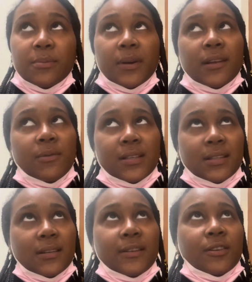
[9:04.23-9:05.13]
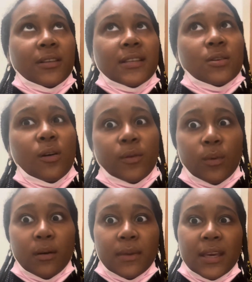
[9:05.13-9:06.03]
but it wasn't nearly as
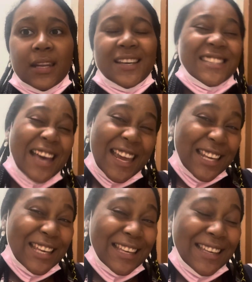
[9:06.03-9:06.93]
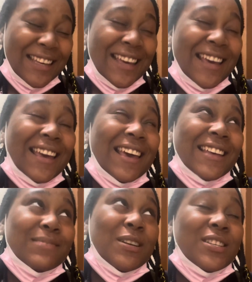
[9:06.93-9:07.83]
overwhelming and
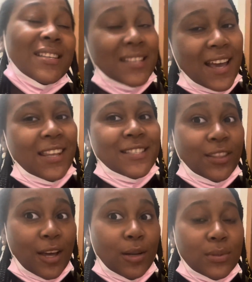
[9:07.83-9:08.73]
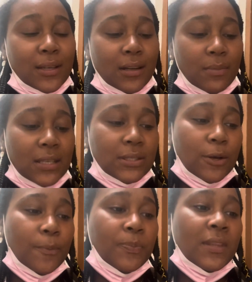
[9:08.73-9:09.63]
as much anxiety as I thought it was going to be. So
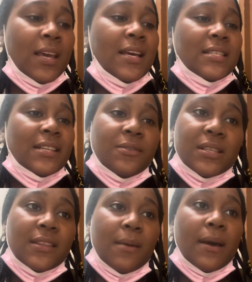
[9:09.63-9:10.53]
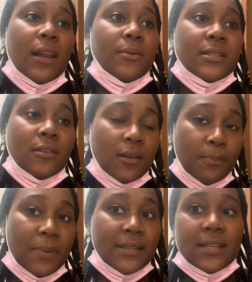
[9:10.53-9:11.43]
today wasn't that bad. It was still a
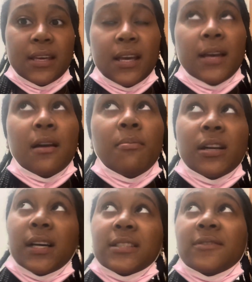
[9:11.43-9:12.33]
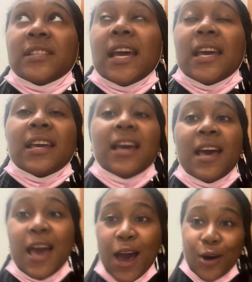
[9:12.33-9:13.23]
busy, productive day.
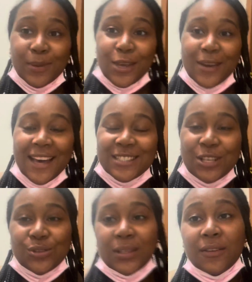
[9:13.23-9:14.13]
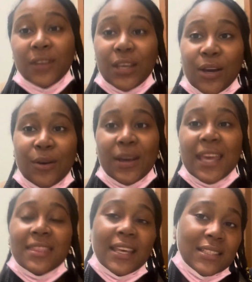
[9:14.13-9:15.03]
I hope that you guys enjoyed the video,
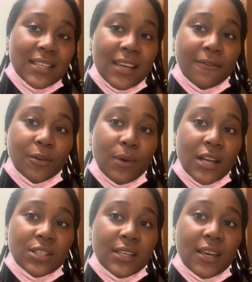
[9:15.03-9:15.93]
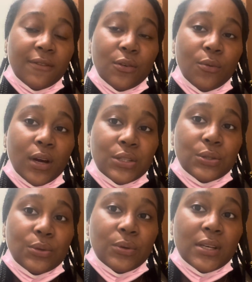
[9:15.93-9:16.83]
and thanks again for watching. If you want
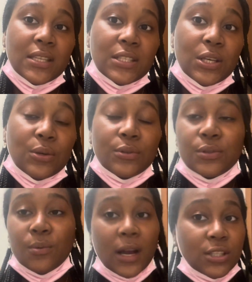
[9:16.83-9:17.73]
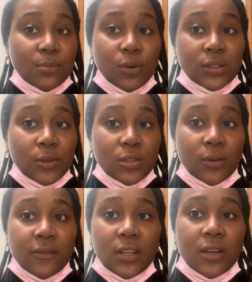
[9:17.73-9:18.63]
to continue to watch more social
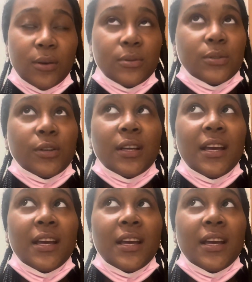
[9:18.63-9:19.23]
work videos or